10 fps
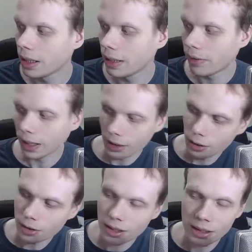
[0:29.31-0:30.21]
if I
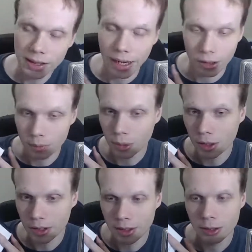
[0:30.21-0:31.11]
used the
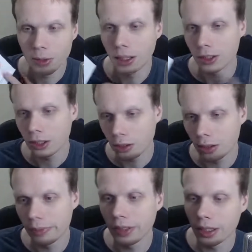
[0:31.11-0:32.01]
outputs to watch
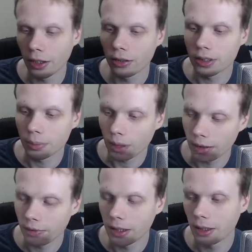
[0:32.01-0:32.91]
YouTube videos and
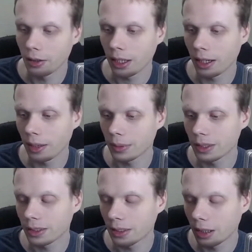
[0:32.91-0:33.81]
play video games
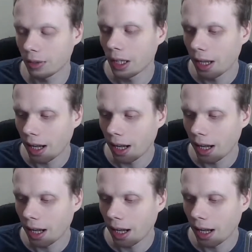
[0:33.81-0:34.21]
and stuff,